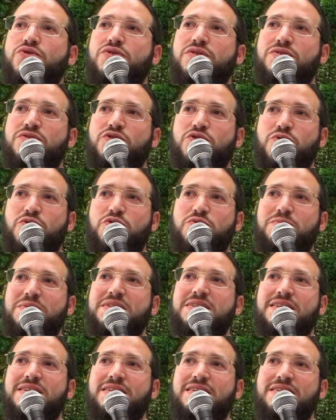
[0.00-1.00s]
Comes
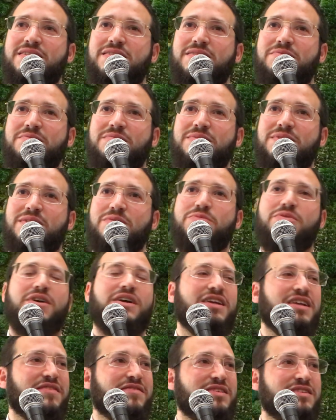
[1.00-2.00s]
Kabbalah, Jewish
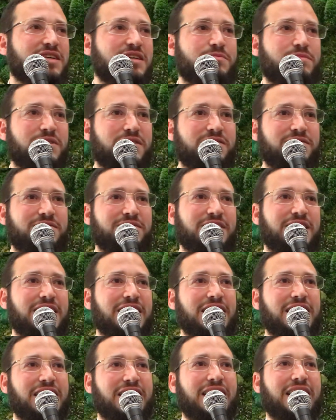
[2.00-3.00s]
mysticism, to bring it
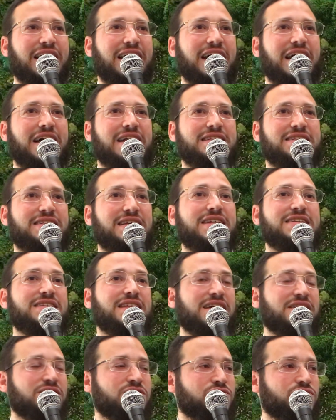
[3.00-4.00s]
even deeper,
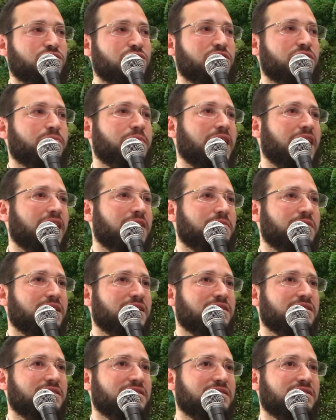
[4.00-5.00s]
and says that
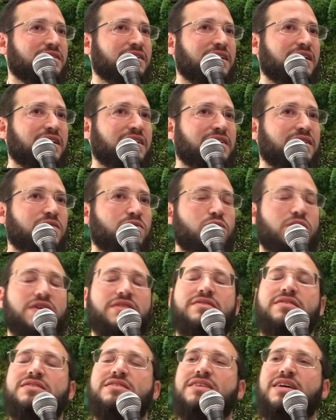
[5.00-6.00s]
in truth,
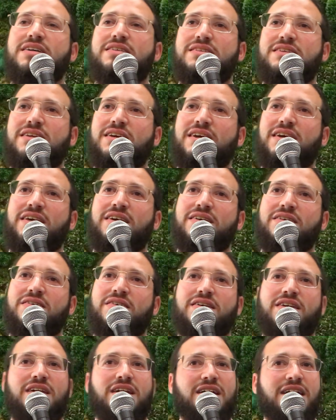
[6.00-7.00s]
be'emet, whether
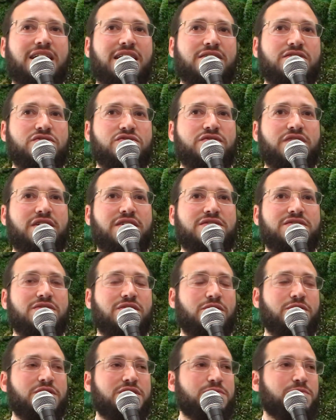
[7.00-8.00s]
it says king or
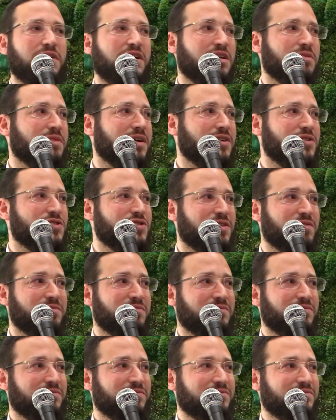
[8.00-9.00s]
King Achashverosh, is
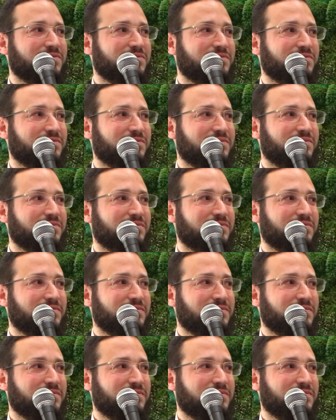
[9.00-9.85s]
always speaking about Hashem.